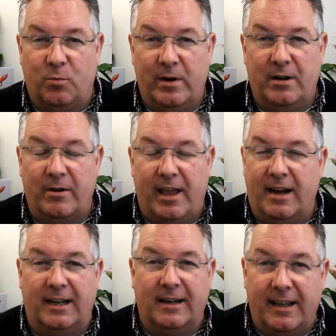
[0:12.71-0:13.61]
We don't get
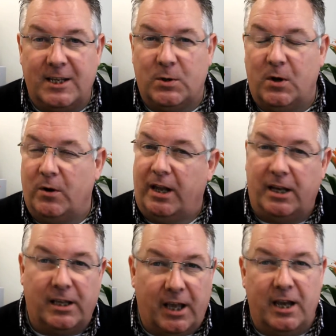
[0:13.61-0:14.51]
any leads, we don't get any
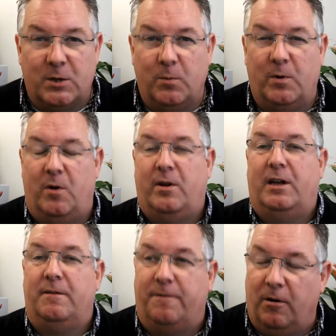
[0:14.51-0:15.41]
engagement, we don't get
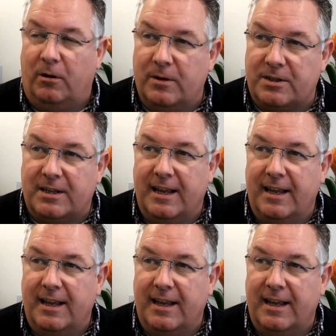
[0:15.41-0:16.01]
any followers.